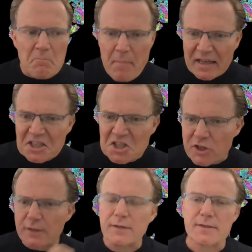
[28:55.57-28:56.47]

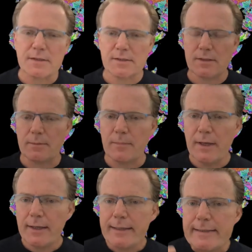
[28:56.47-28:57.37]
managing the system
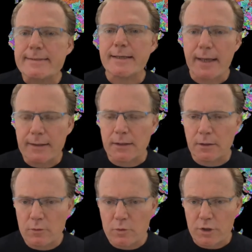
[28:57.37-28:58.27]
is an
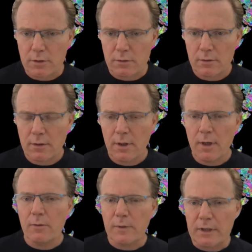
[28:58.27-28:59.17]
illusion.
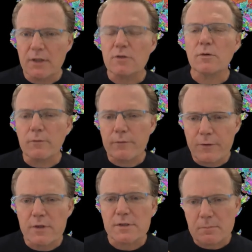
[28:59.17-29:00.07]
We need to
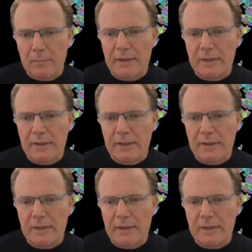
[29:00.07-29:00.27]
first